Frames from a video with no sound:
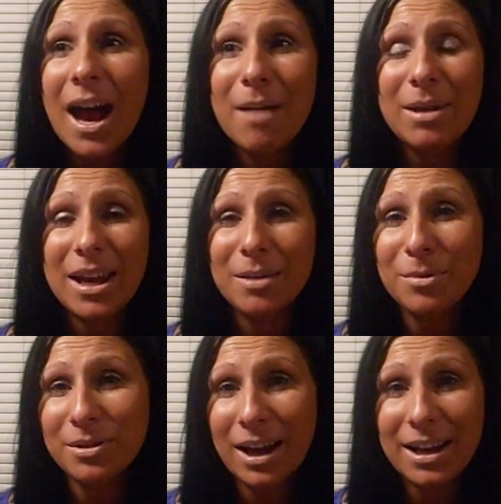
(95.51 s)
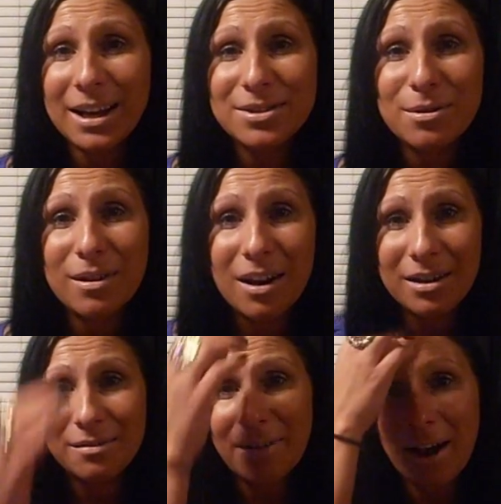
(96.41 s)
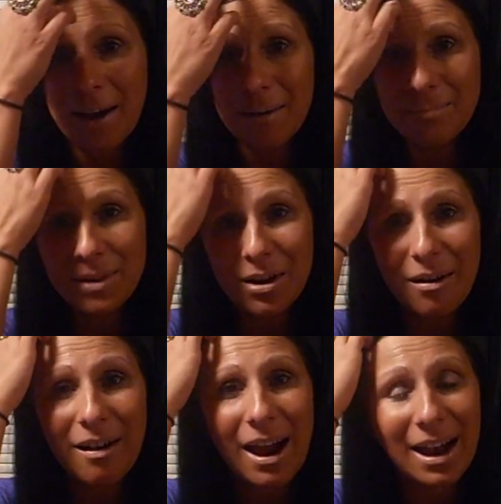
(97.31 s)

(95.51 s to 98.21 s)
I'm an animal nut. I do a lot of, you know,